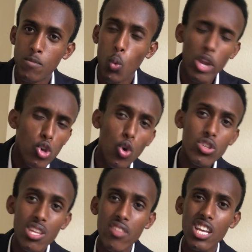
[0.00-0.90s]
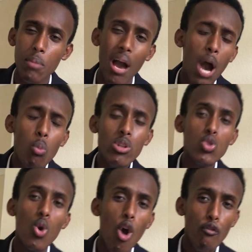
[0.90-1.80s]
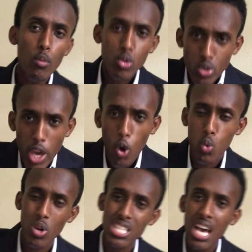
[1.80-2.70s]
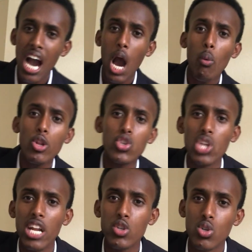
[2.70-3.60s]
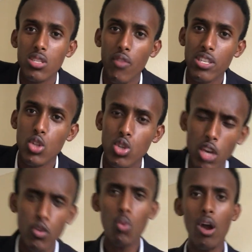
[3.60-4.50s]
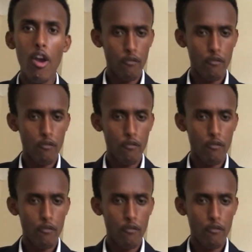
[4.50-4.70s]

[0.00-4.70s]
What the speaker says: What are you constantly thinking about? I want you, from today onwards, I want you to challenge yourself and say to yourself, you know what?